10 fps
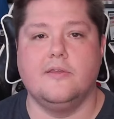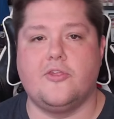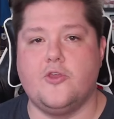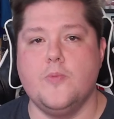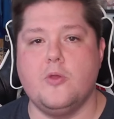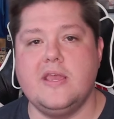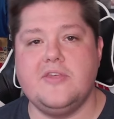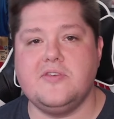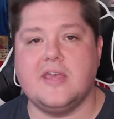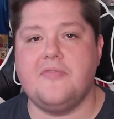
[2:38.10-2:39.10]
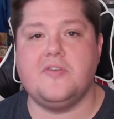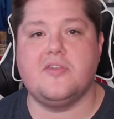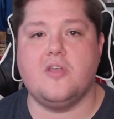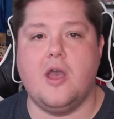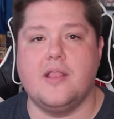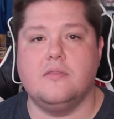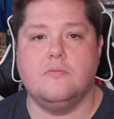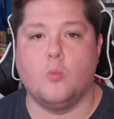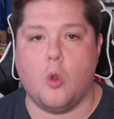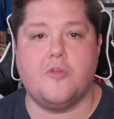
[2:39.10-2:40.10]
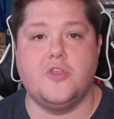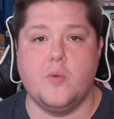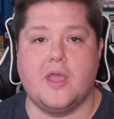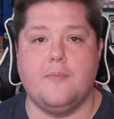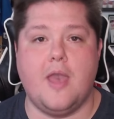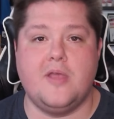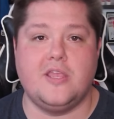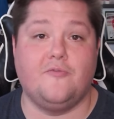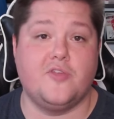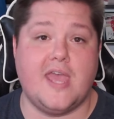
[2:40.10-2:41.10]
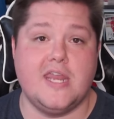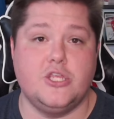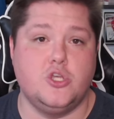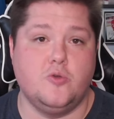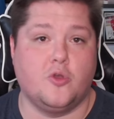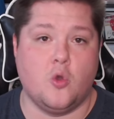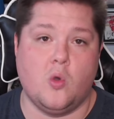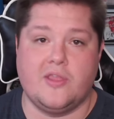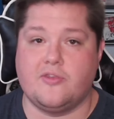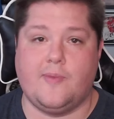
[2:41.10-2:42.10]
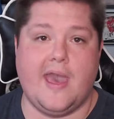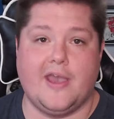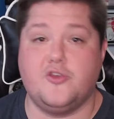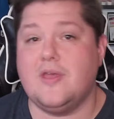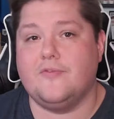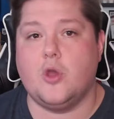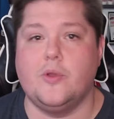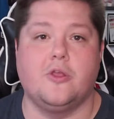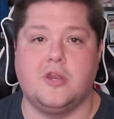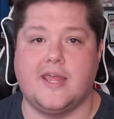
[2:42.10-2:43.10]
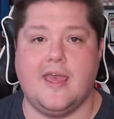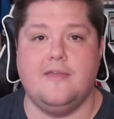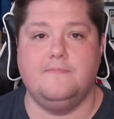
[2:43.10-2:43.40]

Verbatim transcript: Super easy to get these done, worth doing, in my opinion, for the 82, the coins, the packs. You never know what you're going to get.